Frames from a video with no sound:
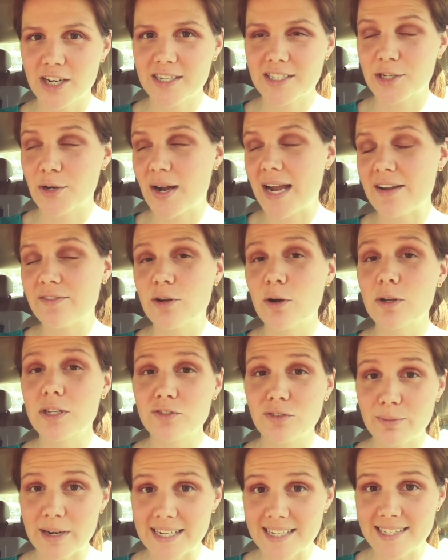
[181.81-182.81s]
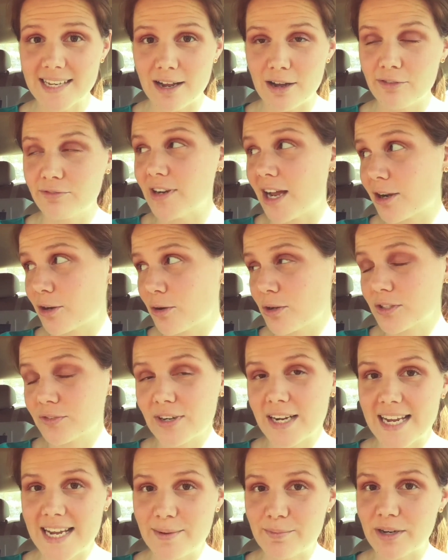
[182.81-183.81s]
So I have goals for myself, not goals for
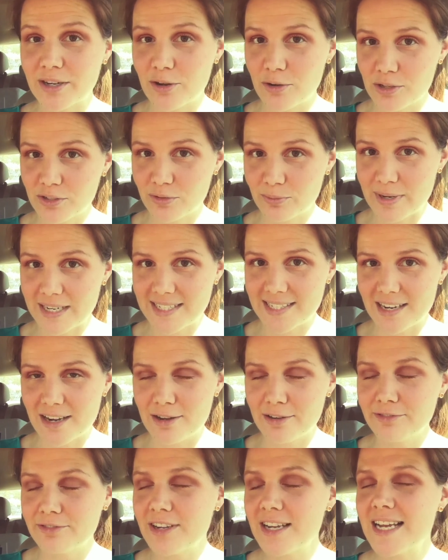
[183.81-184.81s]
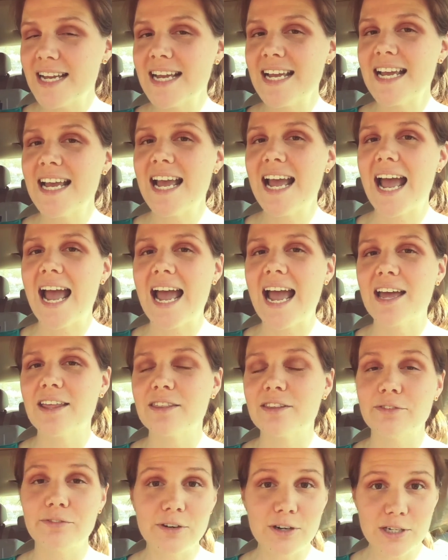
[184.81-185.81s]
him, but goals for myself.
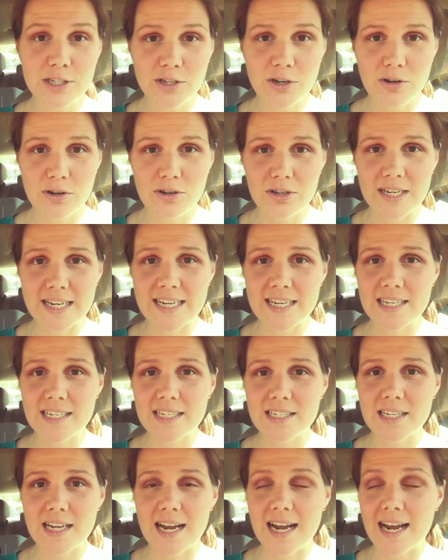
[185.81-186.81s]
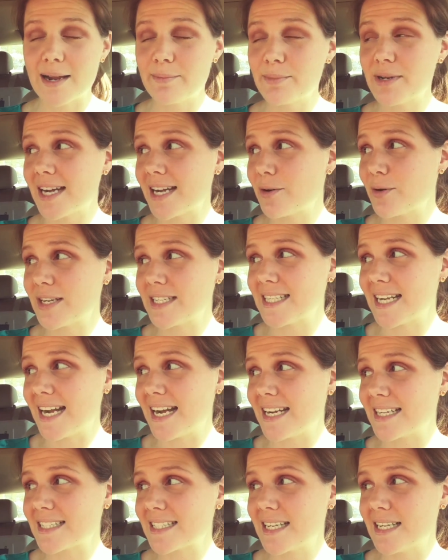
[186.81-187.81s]
And the first goal is I'm not going to
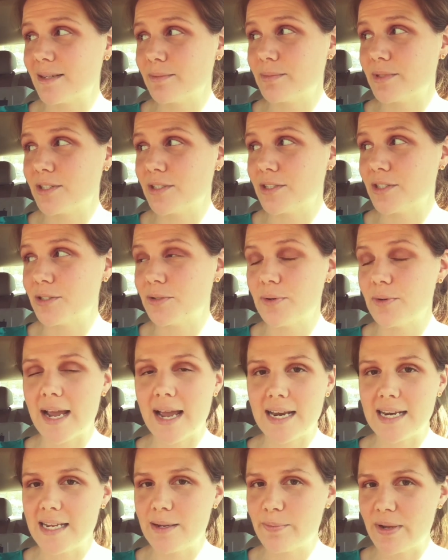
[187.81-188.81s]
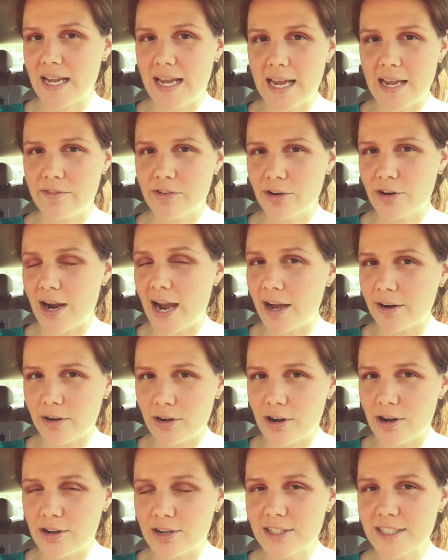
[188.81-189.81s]
ask him to do any behavior at
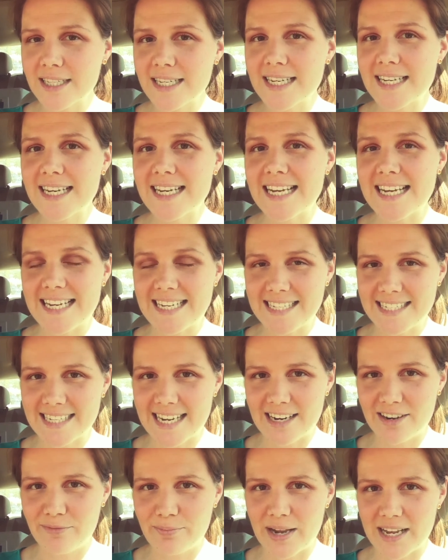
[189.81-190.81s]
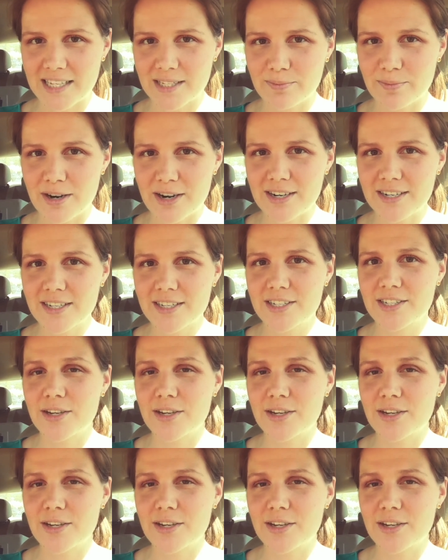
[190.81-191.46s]
all inside of PetSmart.